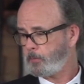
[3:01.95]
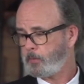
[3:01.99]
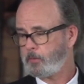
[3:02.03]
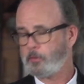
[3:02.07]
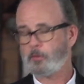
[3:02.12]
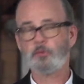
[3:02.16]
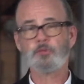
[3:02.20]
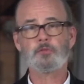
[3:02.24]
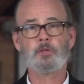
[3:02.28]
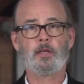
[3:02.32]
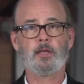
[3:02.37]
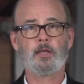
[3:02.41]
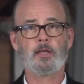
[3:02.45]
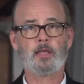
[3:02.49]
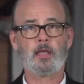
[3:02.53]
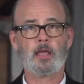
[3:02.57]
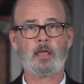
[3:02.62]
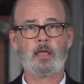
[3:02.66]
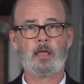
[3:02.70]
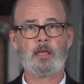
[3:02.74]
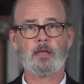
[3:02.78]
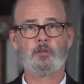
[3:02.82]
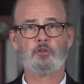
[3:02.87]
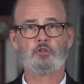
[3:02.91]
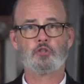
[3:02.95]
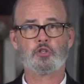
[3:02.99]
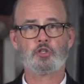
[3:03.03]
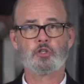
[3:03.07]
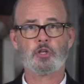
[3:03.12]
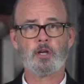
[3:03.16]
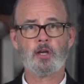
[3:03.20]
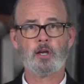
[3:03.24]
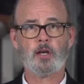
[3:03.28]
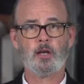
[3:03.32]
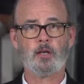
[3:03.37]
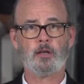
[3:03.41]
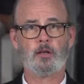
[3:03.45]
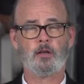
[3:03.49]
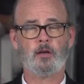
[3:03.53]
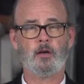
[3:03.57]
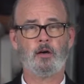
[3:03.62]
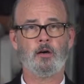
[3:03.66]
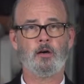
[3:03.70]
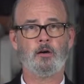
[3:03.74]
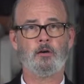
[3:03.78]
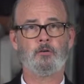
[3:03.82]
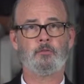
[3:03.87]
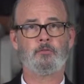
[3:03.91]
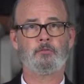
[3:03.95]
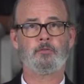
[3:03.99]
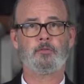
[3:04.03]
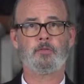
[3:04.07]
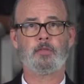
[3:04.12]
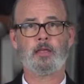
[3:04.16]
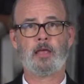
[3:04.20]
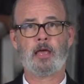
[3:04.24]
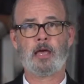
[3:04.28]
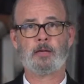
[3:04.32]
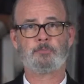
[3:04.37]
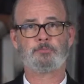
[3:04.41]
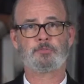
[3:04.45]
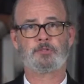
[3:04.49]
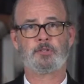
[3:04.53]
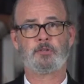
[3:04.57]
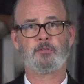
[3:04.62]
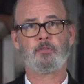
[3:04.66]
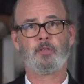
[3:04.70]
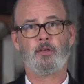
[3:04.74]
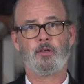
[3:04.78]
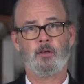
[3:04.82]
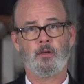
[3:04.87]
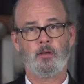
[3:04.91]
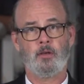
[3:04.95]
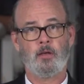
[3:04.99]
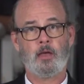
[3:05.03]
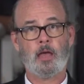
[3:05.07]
they'll take a shot of the absinthe